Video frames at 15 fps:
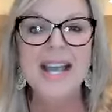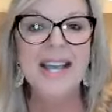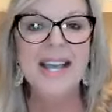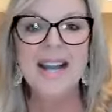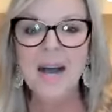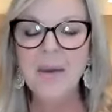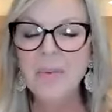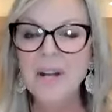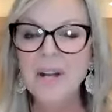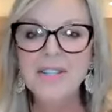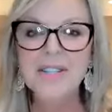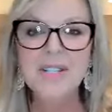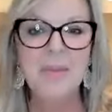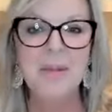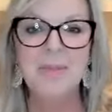And I watched
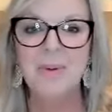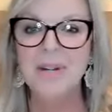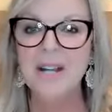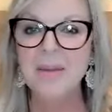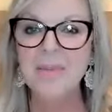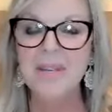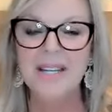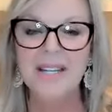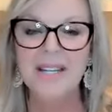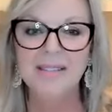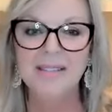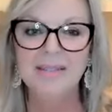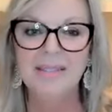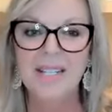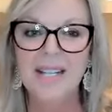these people come
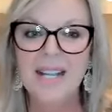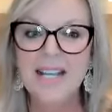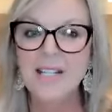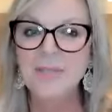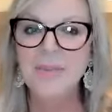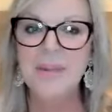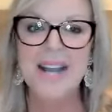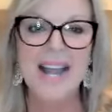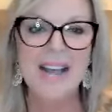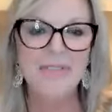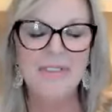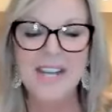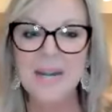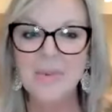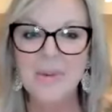in, spend half
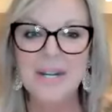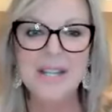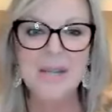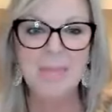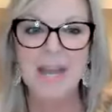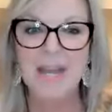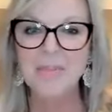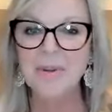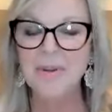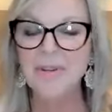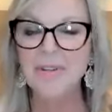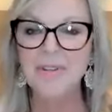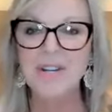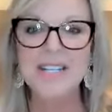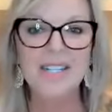the day reading the paper,
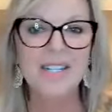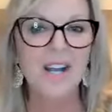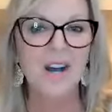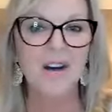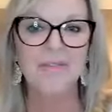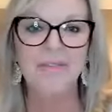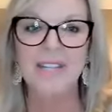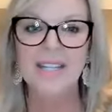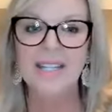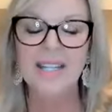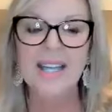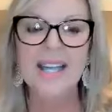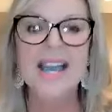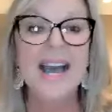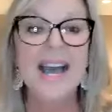drinking
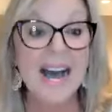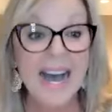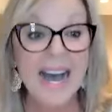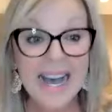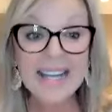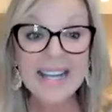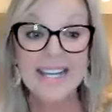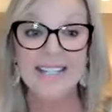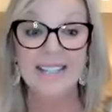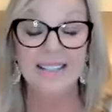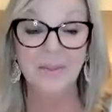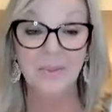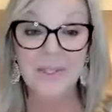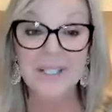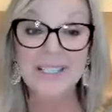coffee,
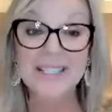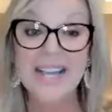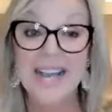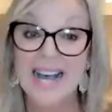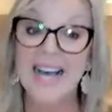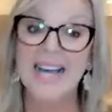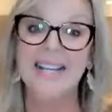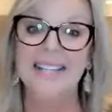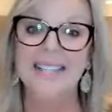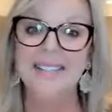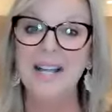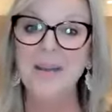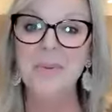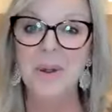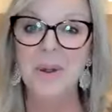hiding, really hiding.
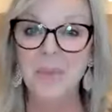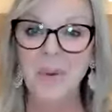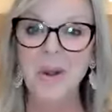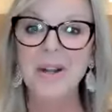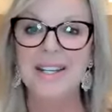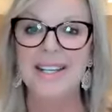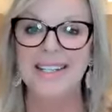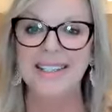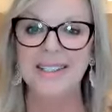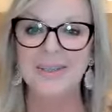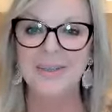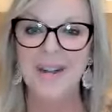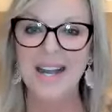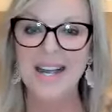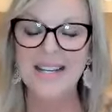They weren't working,
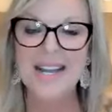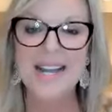right?